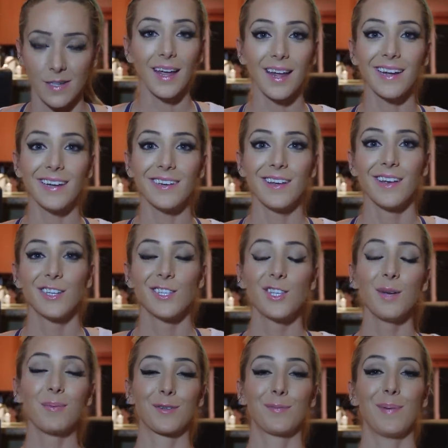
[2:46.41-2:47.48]
And
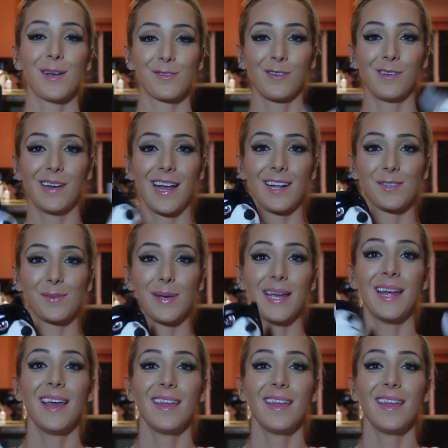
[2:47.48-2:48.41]
super special announcement,